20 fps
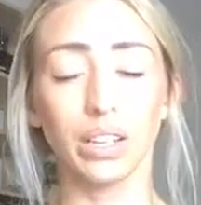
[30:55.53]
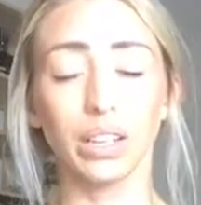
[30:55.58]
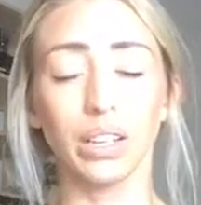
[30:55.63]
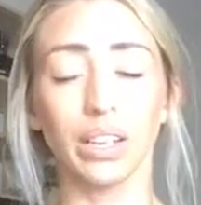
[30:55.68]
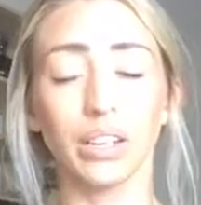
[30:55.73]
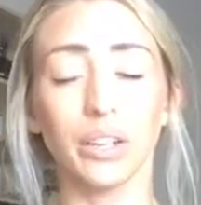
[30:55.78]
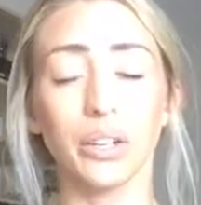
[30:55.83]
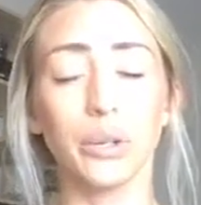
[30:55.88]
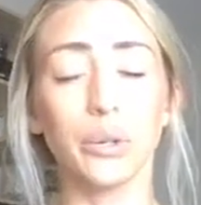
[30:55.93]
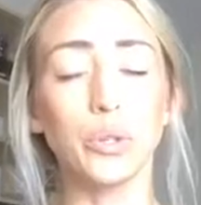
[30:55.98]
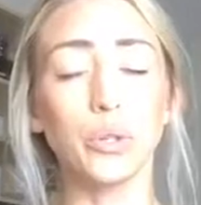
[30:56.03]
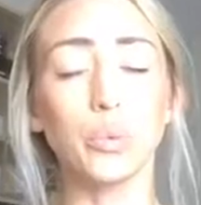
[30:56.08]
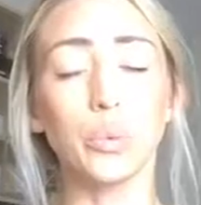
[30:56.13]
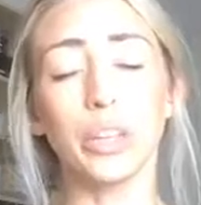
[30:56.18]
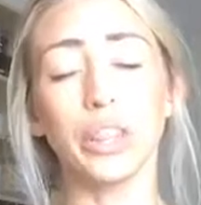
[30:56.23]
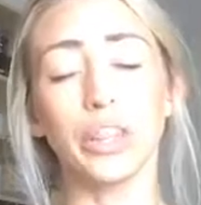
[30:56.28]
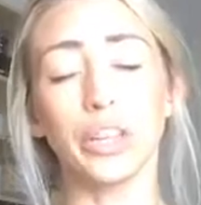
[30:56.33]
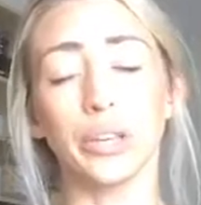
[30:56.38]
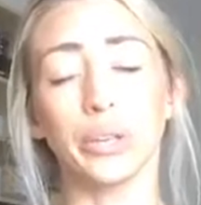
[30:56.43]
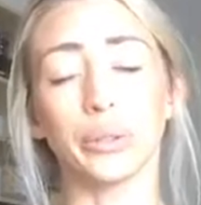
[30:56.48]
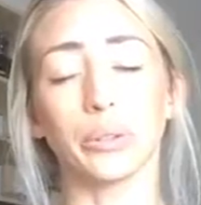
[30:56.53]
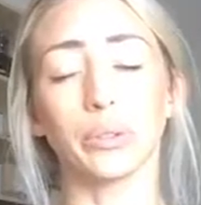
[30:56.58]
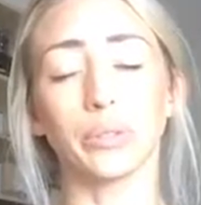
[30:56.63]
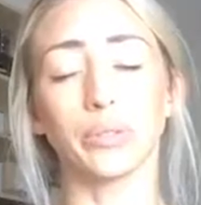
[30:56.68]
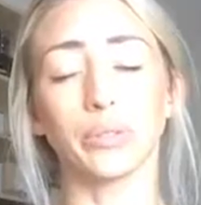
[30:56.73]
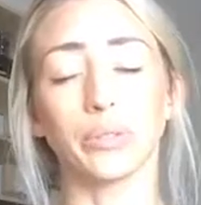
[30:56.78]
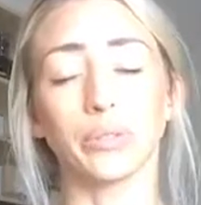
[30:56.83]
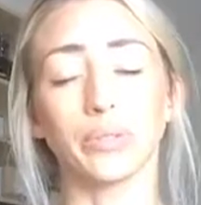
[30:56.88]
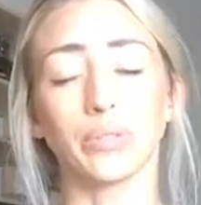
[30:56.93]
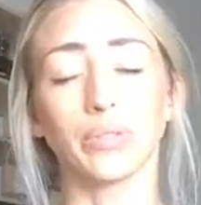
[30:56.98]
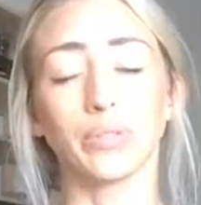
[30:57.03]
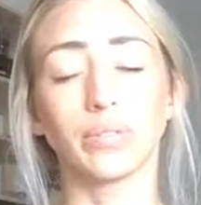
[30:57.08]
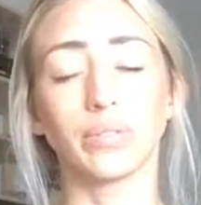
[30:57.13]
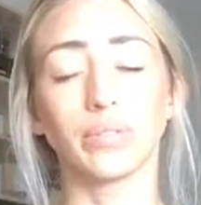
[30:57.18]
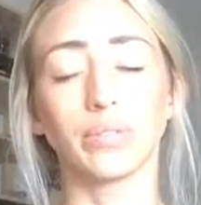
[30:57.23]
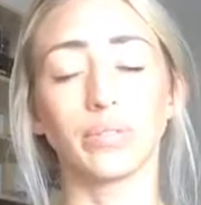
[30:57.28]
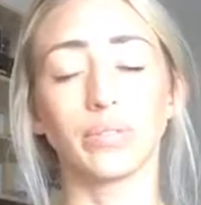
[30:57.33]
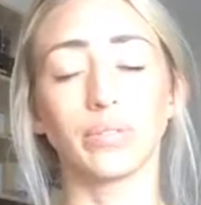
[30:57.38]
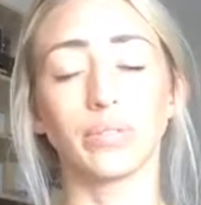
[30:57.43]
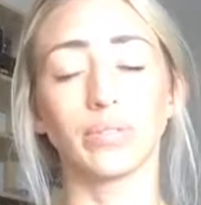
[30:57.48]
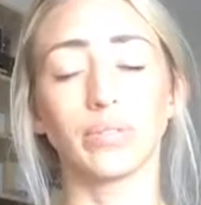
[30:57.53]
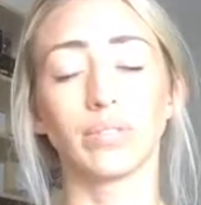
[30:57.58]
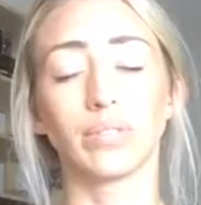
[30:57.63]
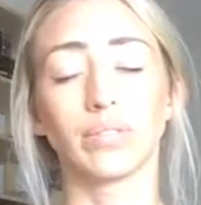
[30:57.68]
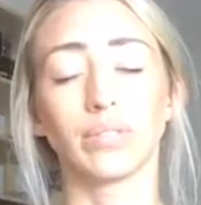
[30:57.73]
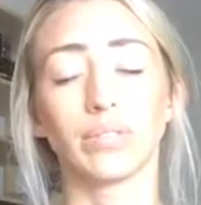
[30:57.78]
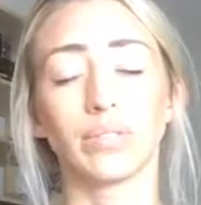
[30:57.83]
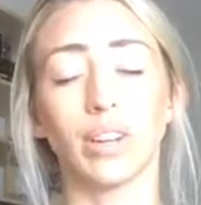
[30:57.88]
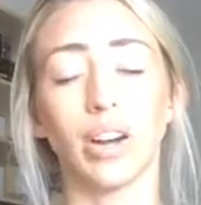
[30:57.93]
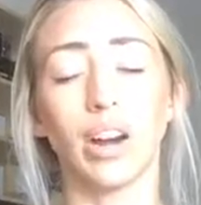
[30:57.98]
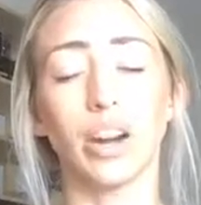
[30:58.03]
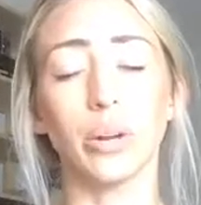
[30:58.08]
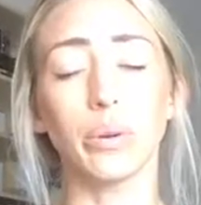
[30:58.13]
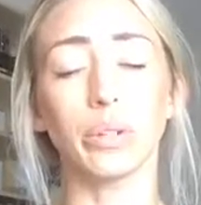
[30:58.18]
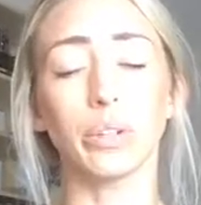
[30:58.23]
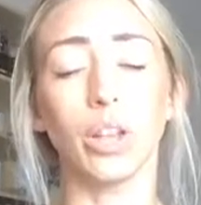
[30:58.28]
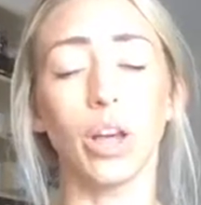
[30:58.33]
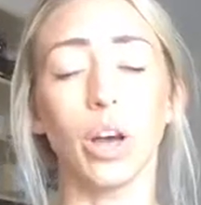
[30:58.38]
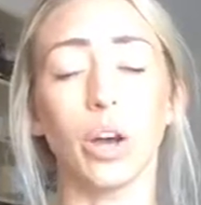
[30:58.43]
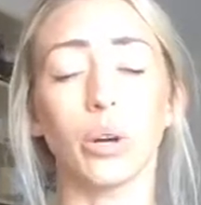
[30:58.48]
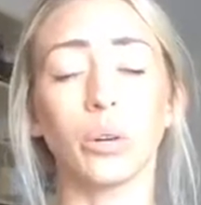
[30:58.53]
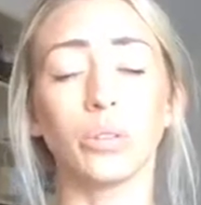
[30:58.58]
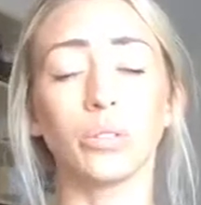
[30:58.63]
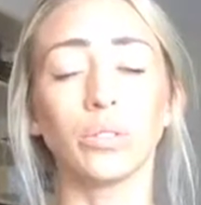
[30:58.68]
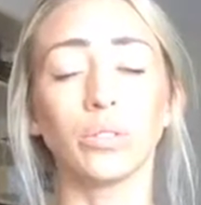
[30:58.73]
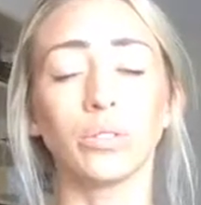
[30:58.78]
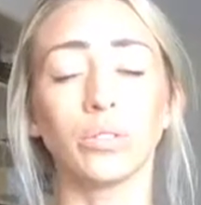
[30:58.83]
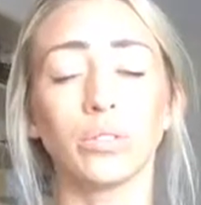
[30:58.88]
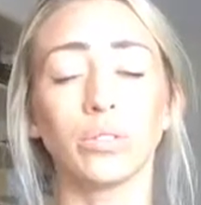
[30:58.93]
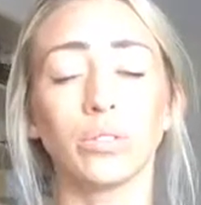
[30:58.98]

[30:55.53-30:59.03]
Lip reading: And who's with you? Are you alone?